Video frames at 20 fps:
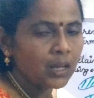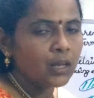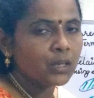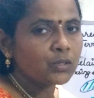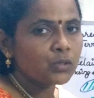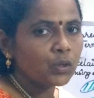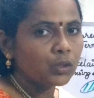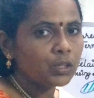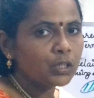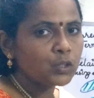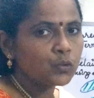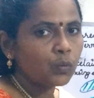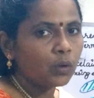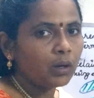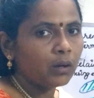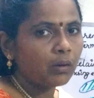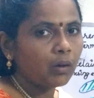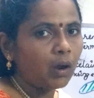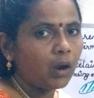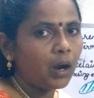so this
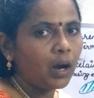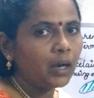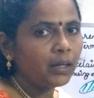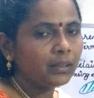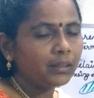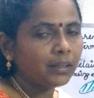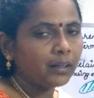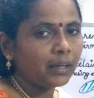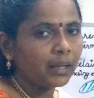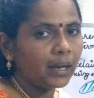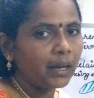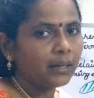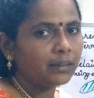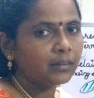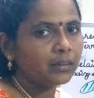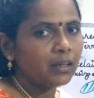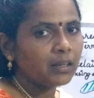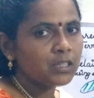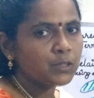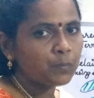will not create
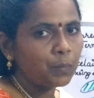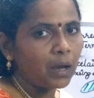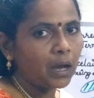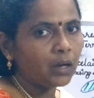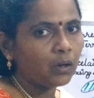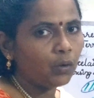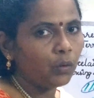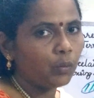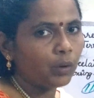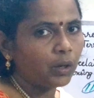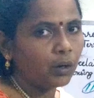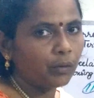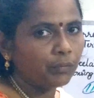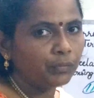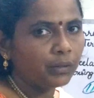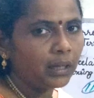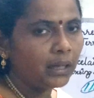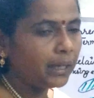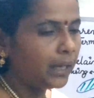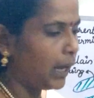the spark over
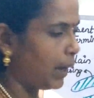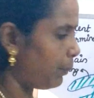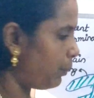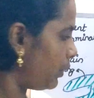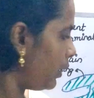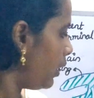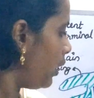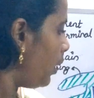of the gap